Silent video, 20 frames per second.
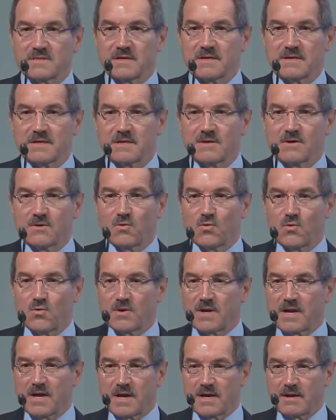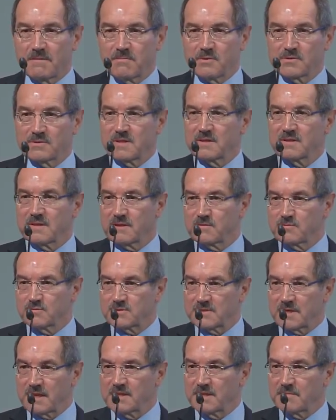make Europe
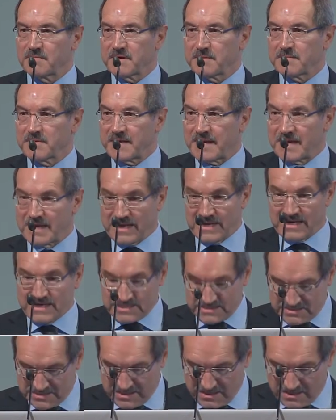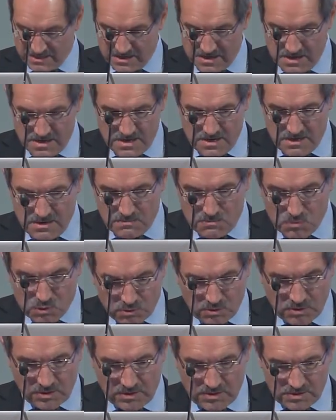and transform Europe in a
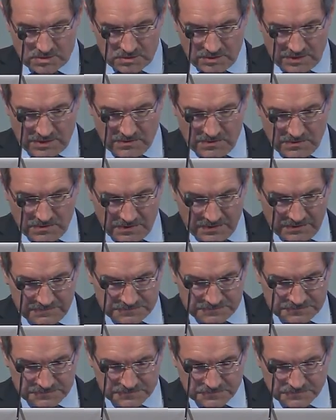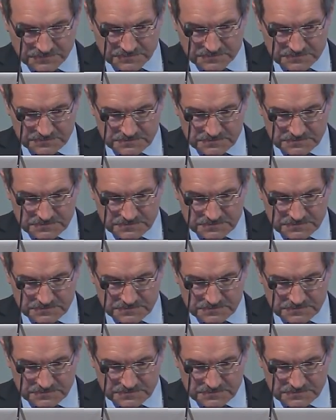worldwide leader.